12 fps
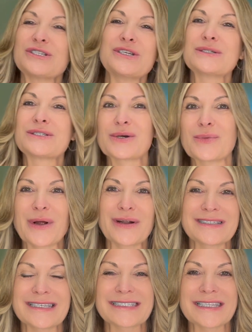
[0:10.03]
use the
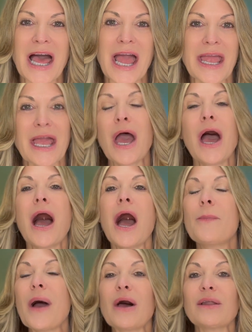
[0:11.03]
word dislike
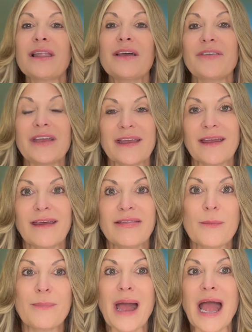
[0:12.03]
about living in
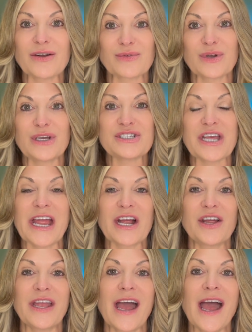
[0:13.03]
the Baton Rouge
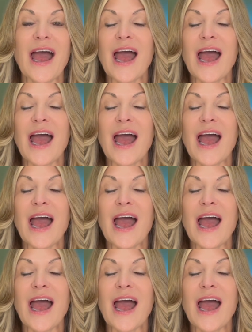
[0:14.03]
area.